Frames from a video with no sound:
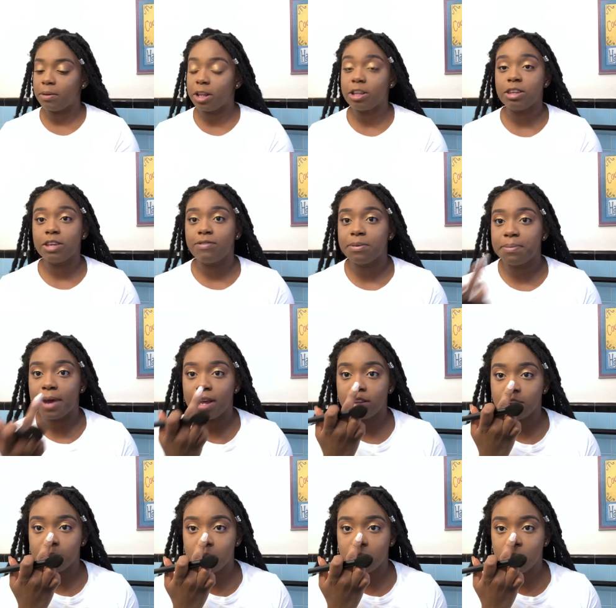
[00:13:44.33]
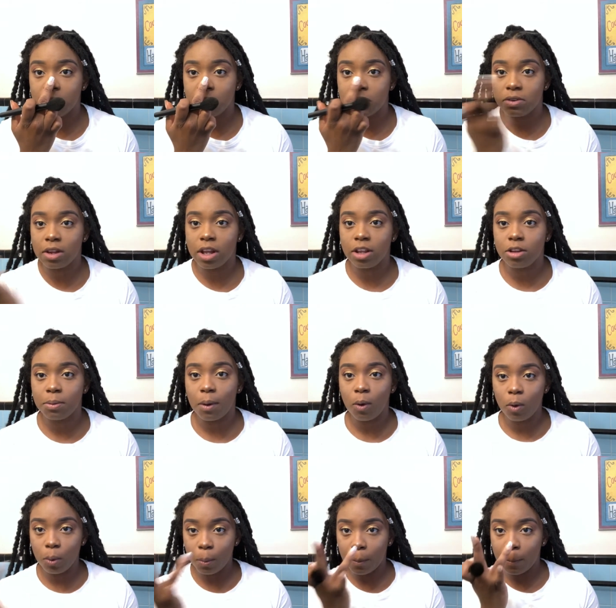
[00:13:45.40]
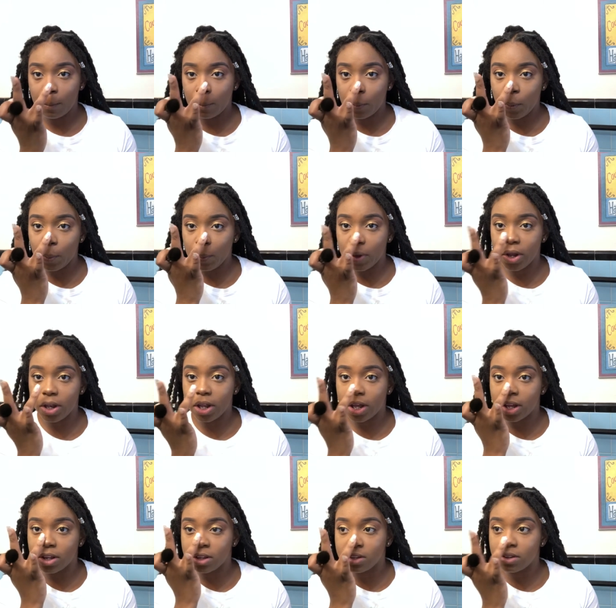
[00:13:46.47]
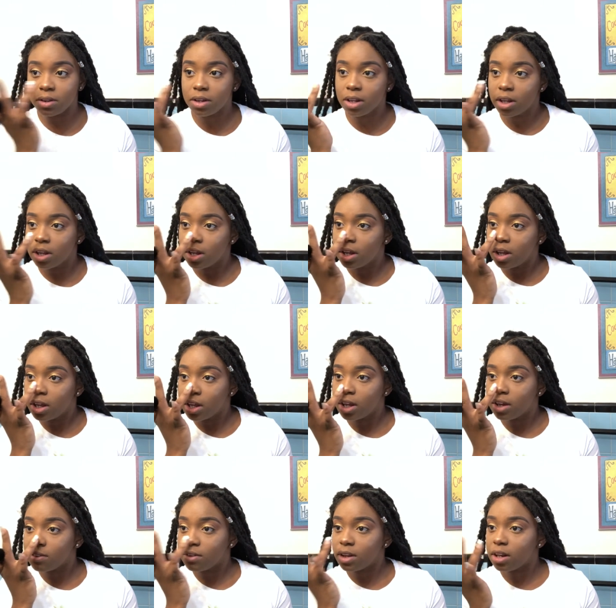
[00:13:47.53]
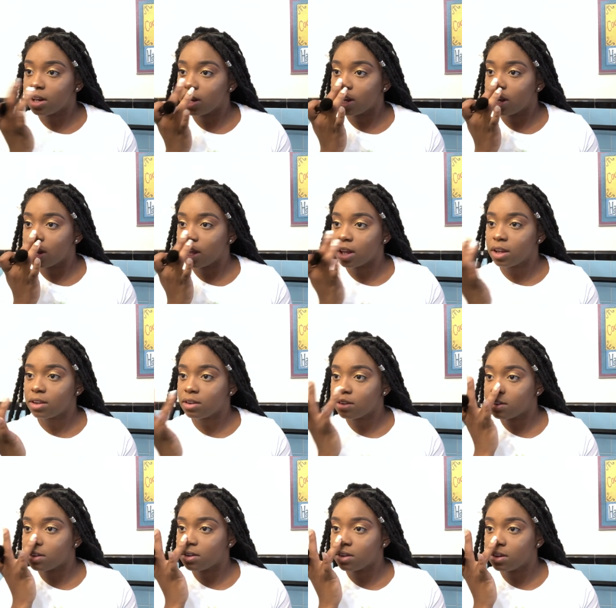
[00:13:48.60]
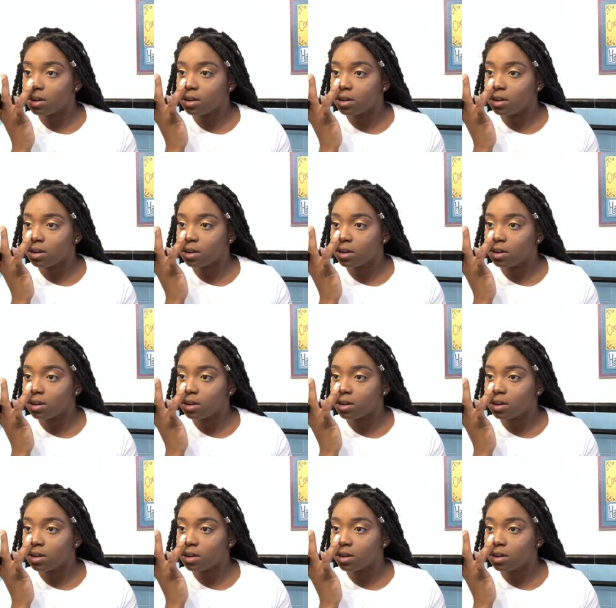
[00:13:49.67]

Let's see if it passes my nose test. Ooh, boop, it does. It gives a nice,